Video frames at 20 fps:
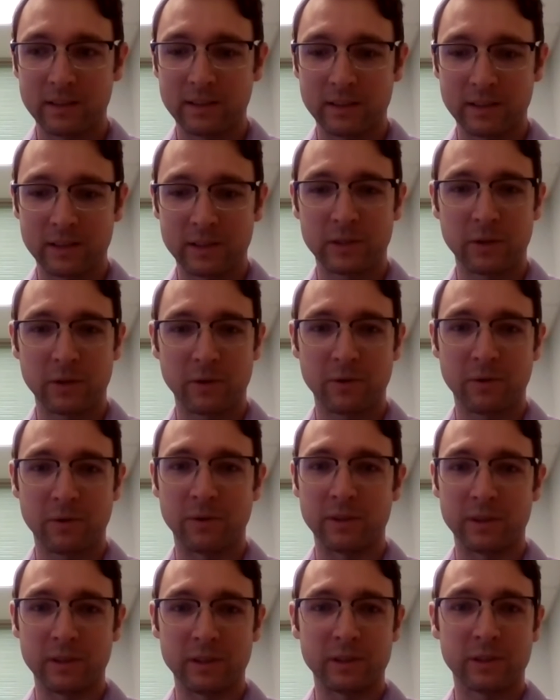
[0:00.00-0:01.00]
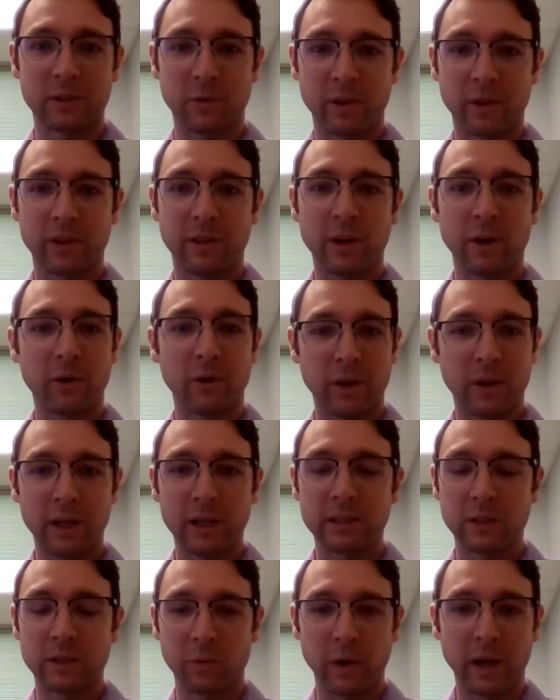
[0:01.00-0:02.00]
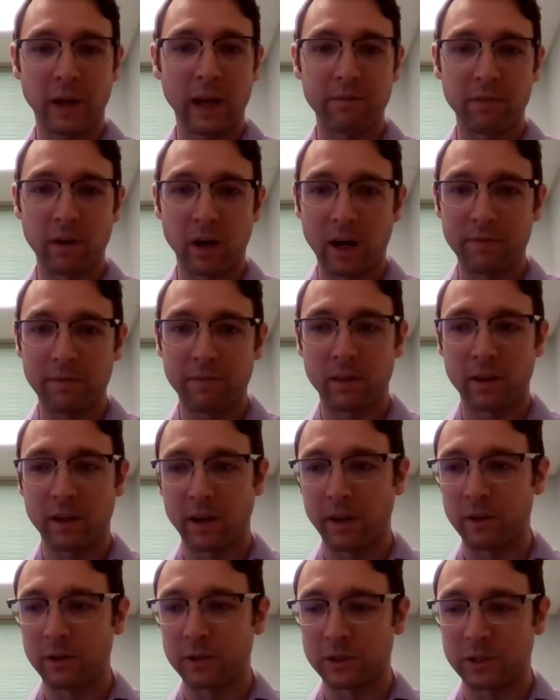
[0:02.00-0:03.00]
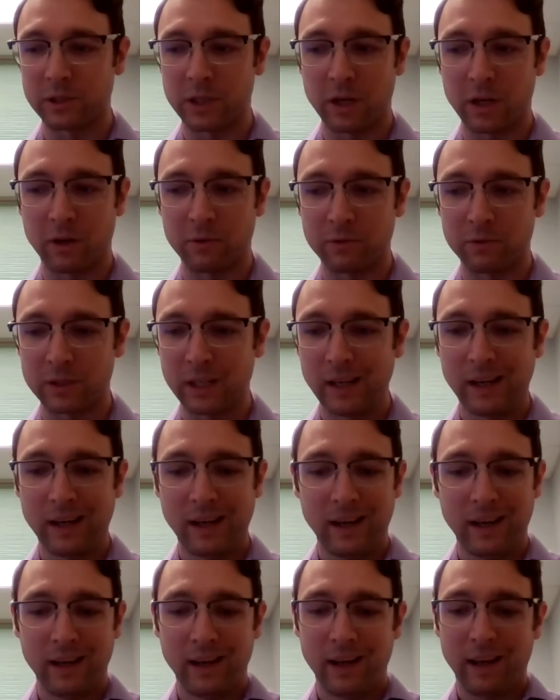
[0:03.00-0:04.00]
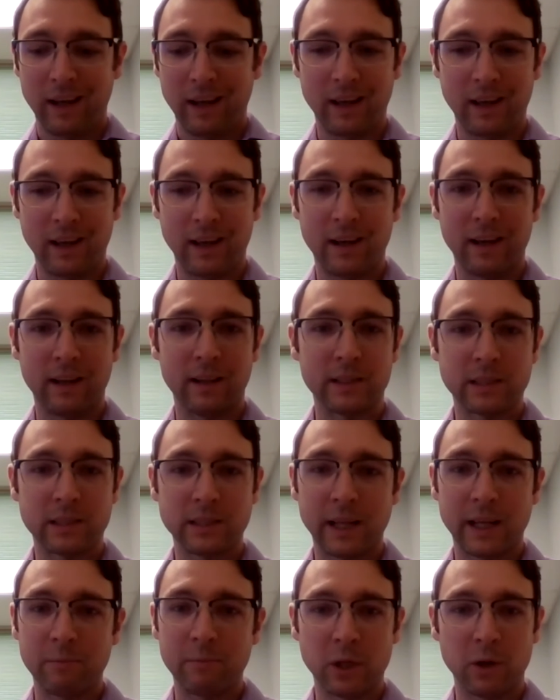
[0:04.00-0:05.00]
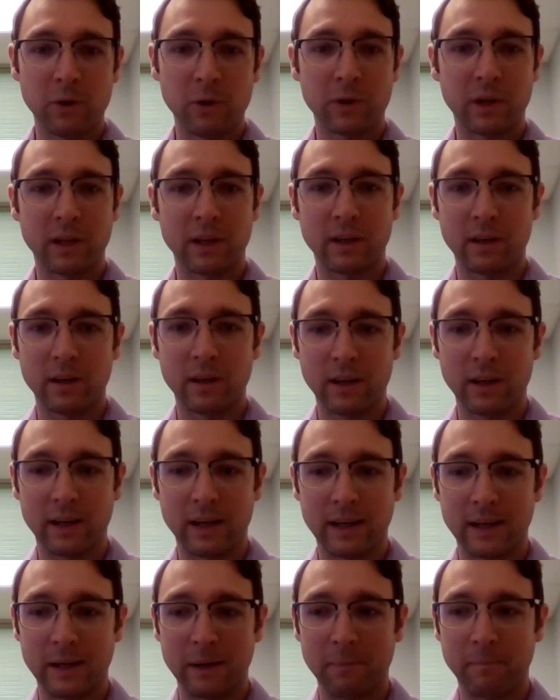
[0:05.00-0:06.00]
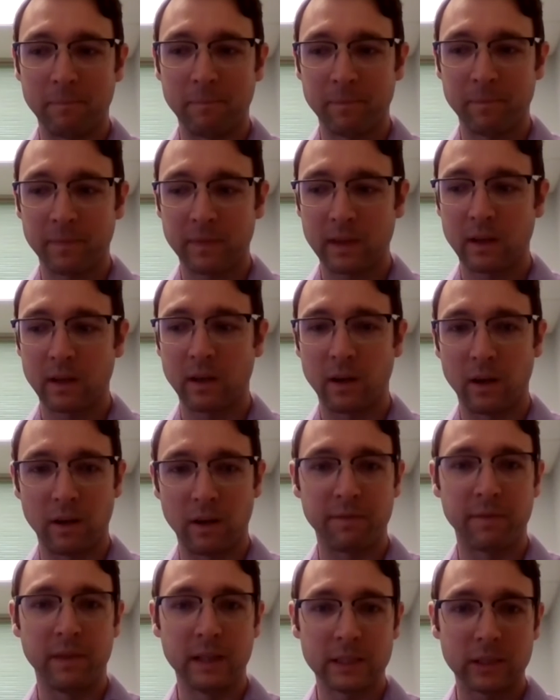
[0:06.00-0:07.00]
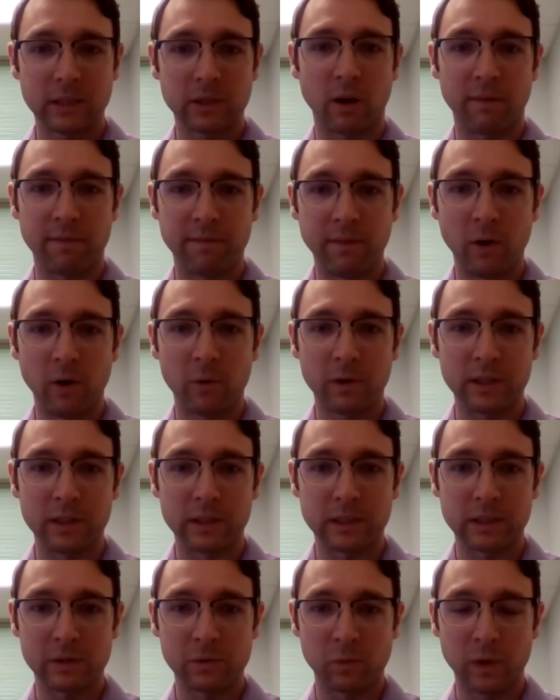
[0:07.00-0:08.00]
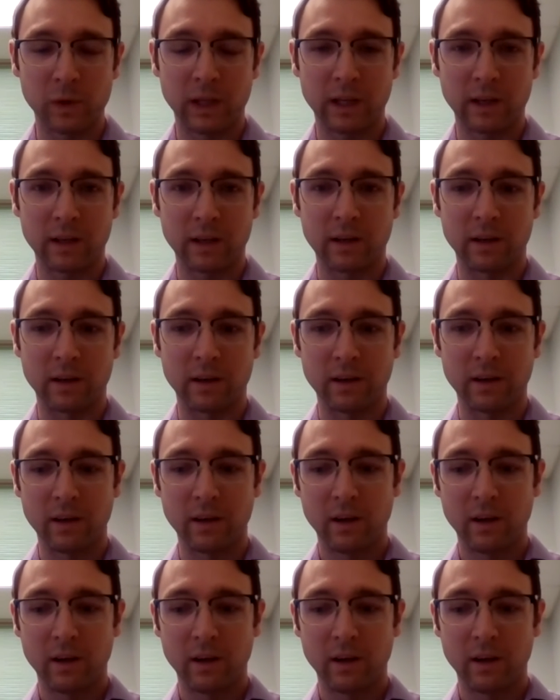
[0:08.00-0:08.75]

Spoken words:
So there are things that we have to offer that others don't. And in the same token, if this is our focus, we can